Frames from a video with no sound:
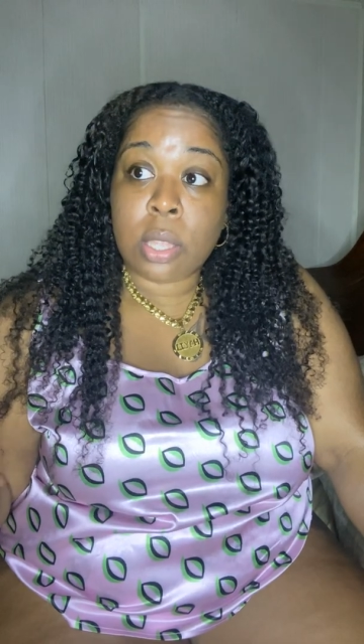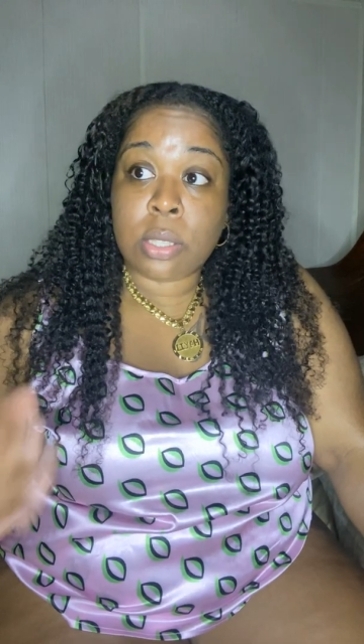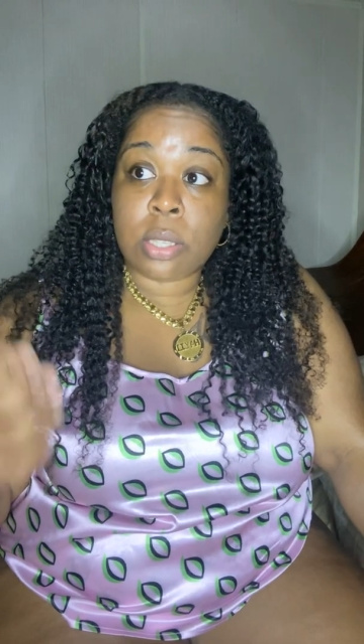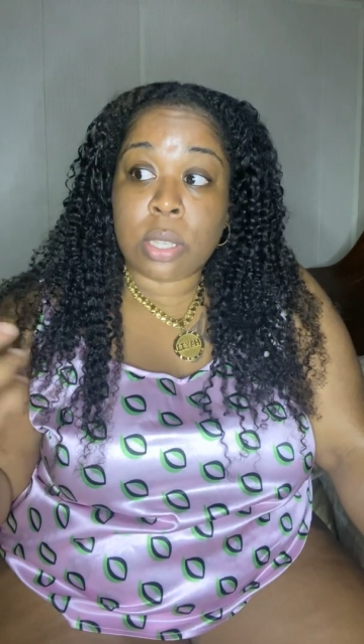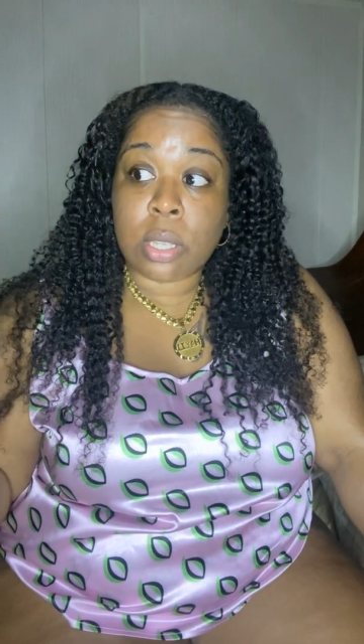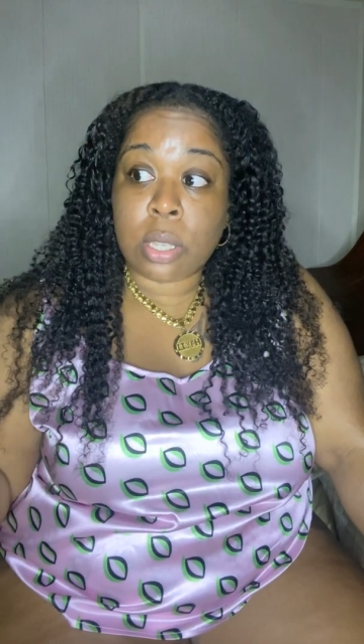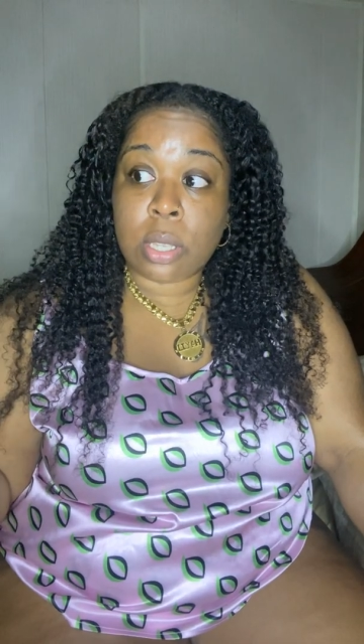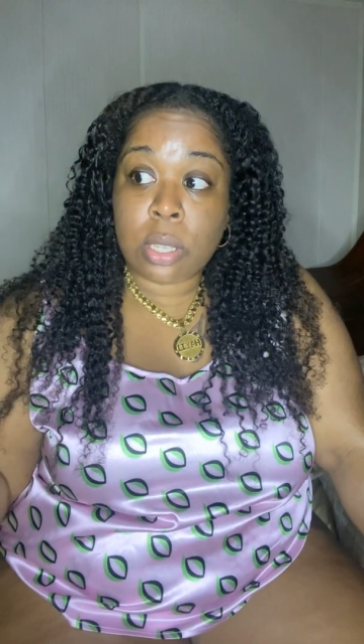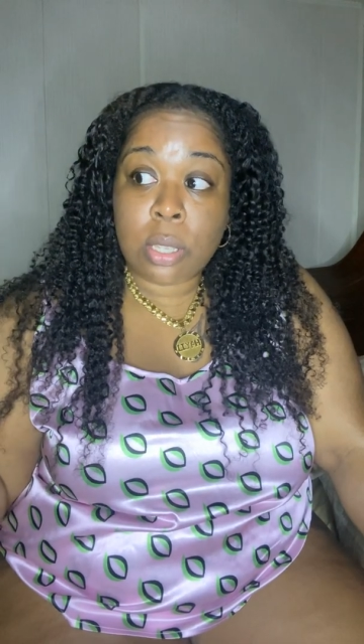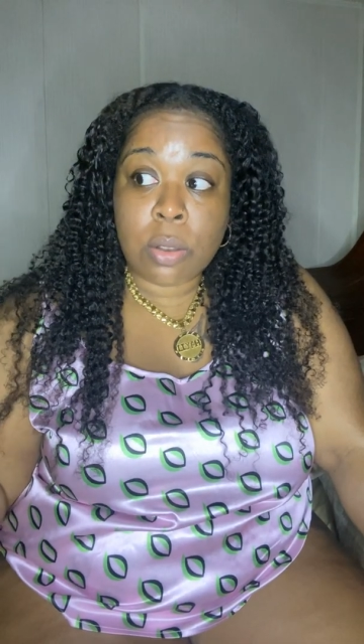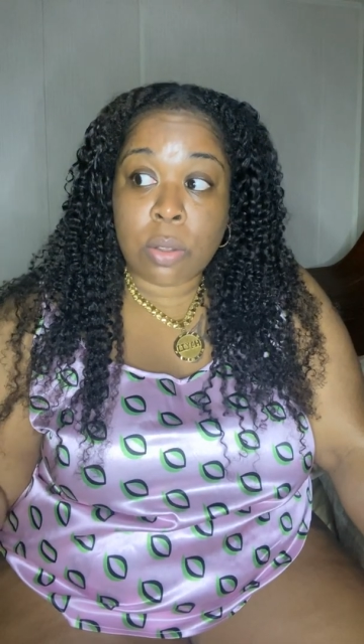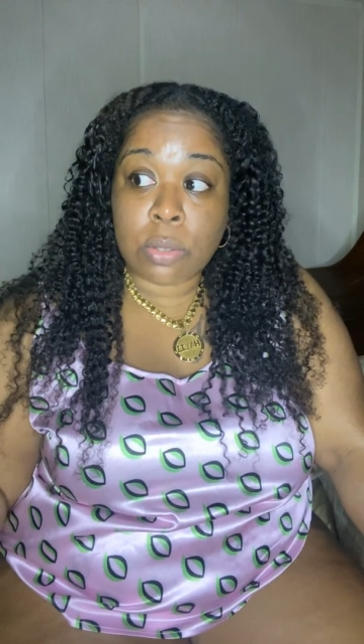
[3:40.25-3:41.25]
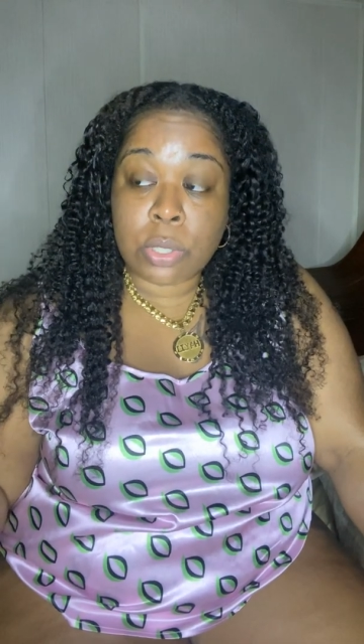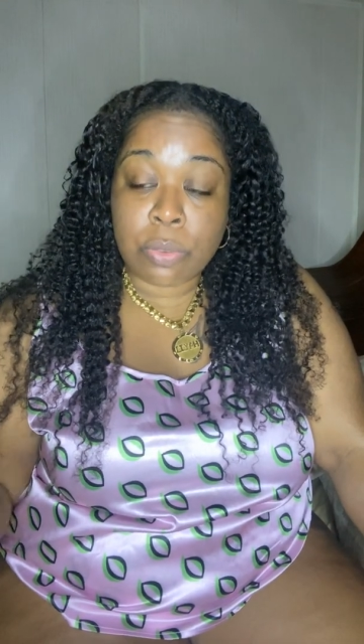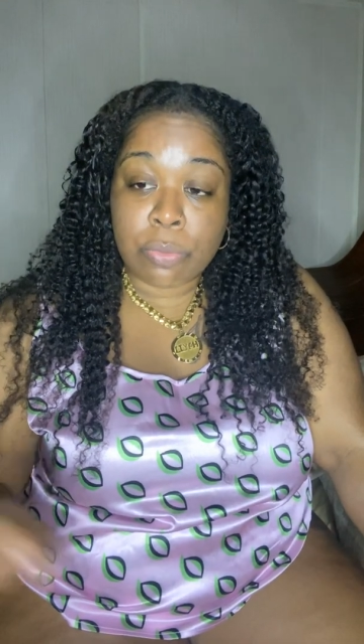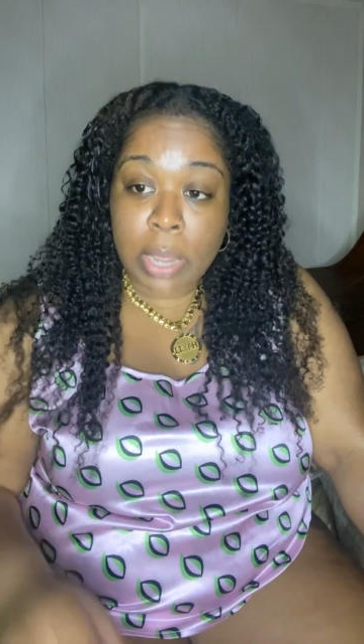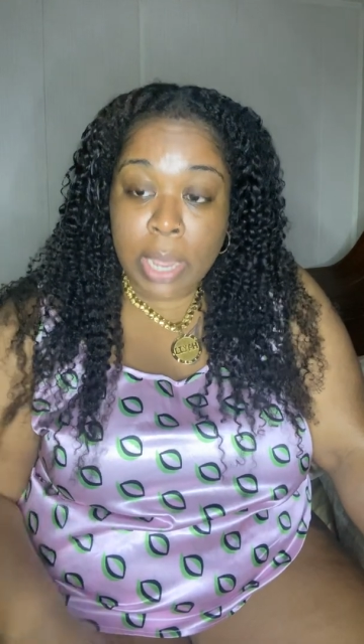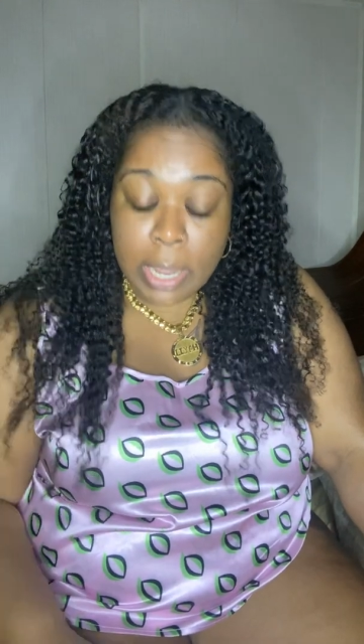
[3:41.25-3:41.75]
to
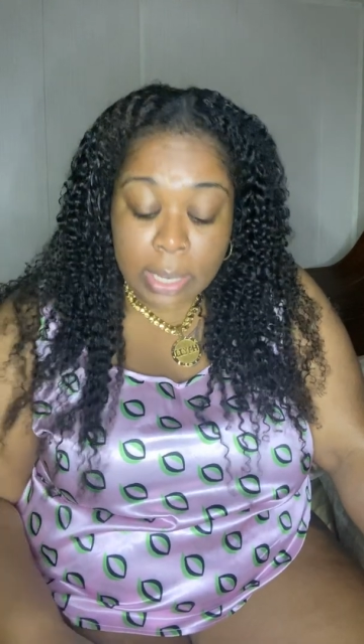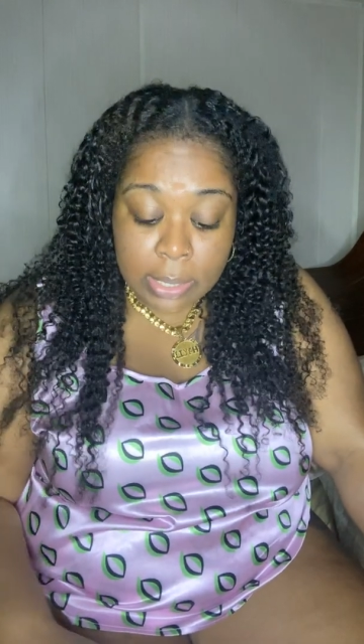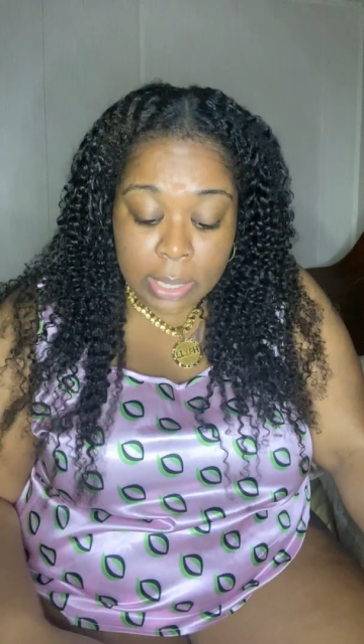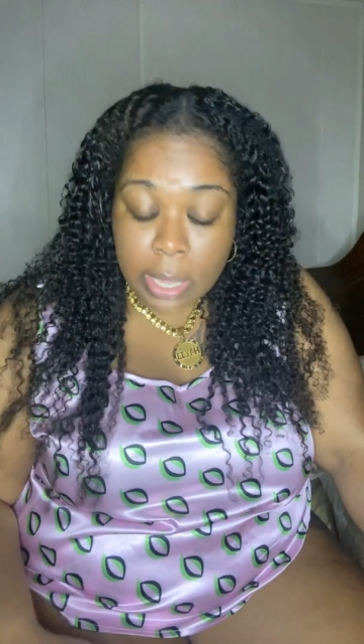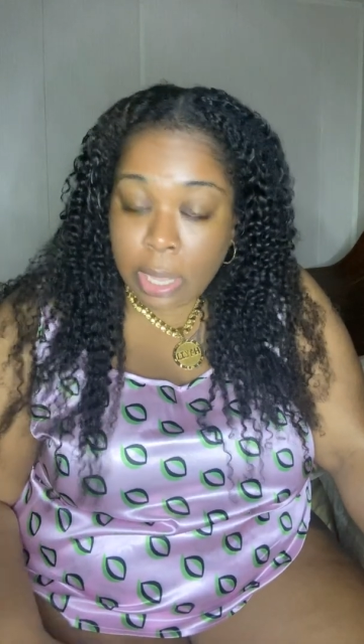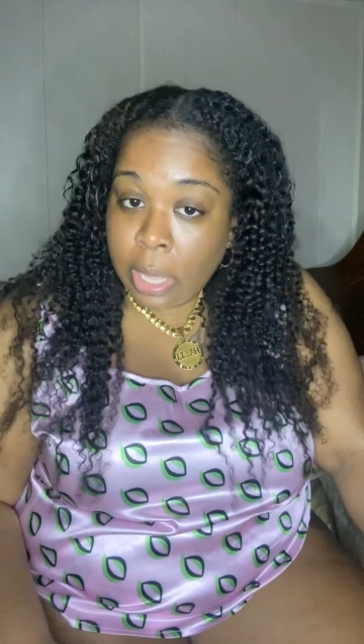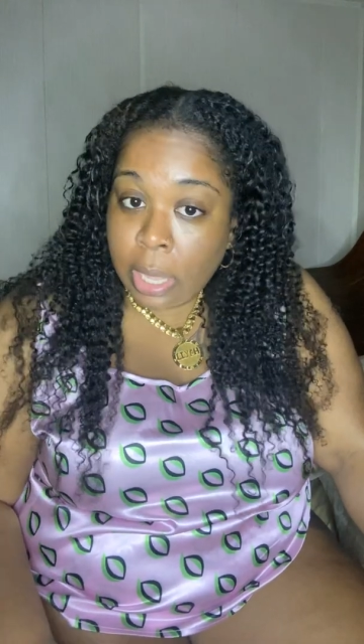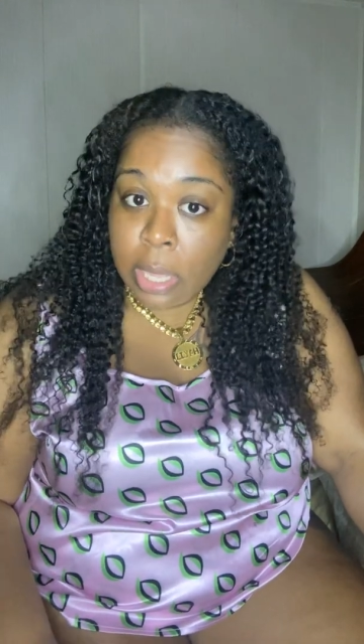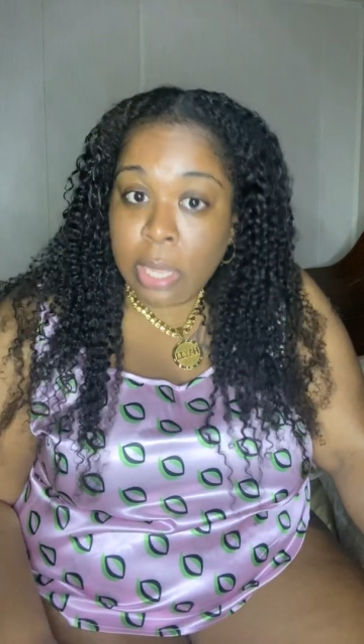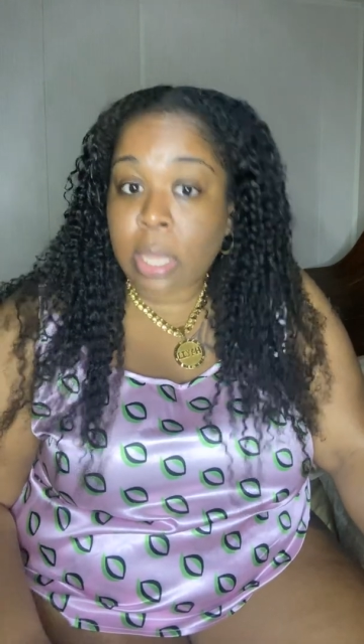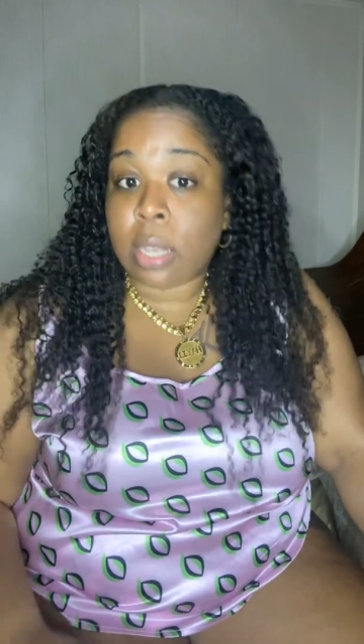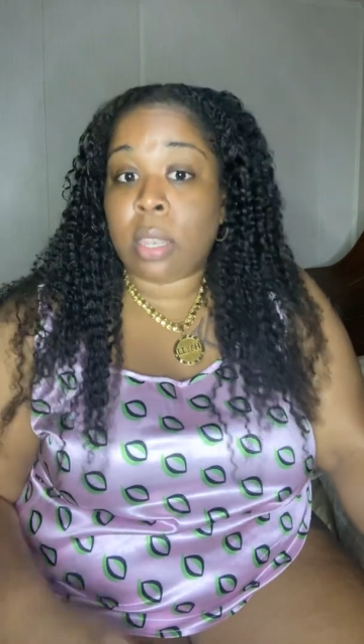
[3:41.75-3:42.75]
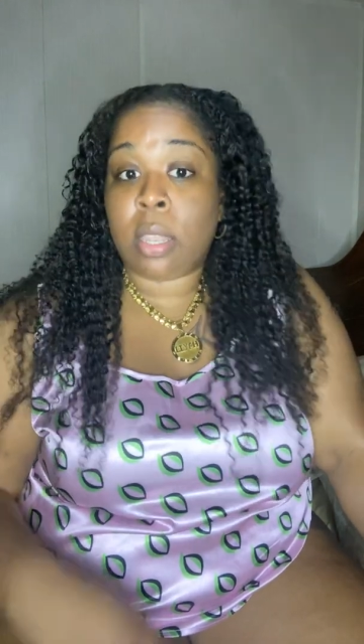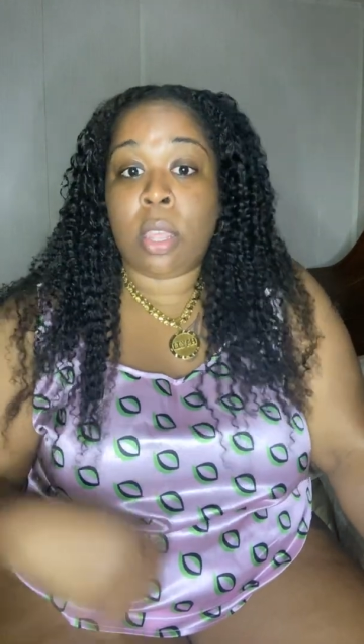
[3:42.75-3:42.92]
write and